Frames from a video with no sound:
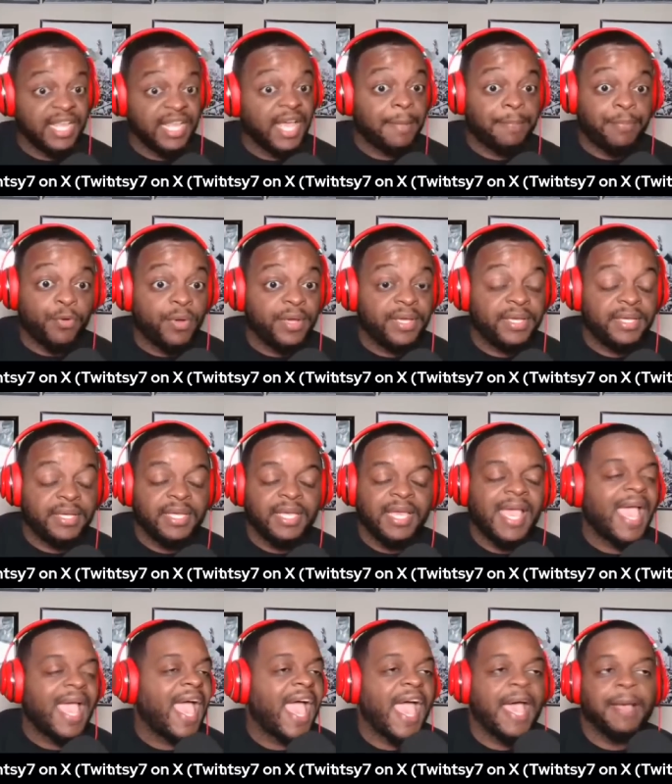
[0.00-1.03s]
that point,
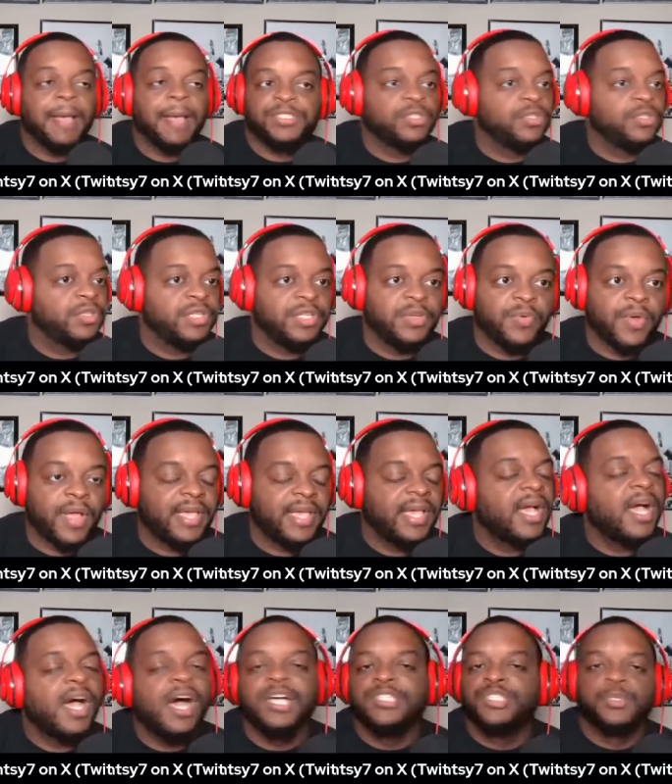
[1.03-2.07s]
absolutely right.
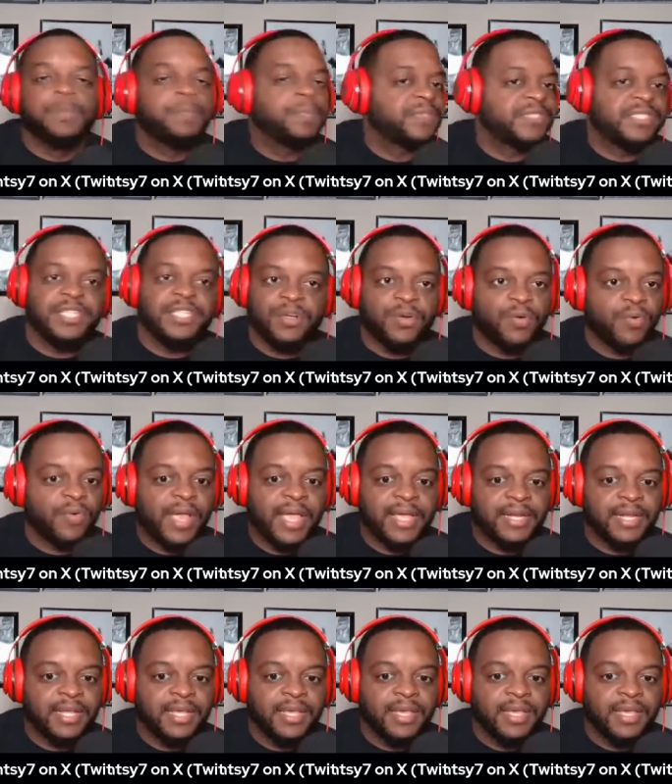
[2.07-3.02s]
100% correct.